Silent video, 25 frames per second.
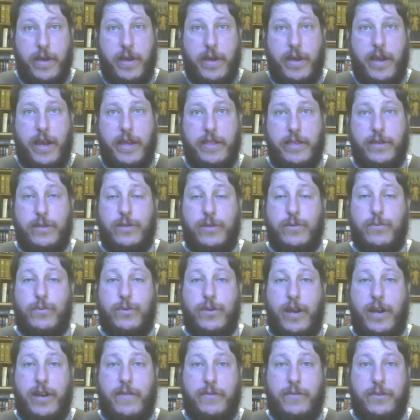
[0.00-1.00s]
And this was
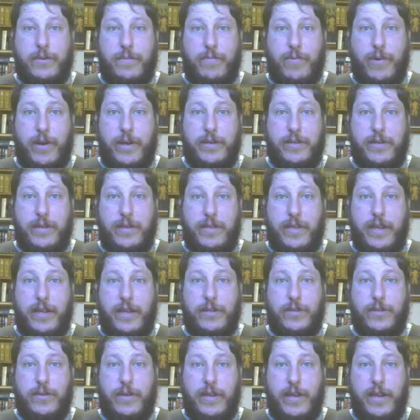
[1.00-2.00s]
kind of a surprising
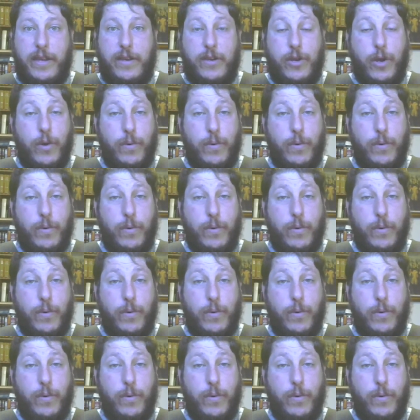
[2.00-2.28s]
thing. So he had no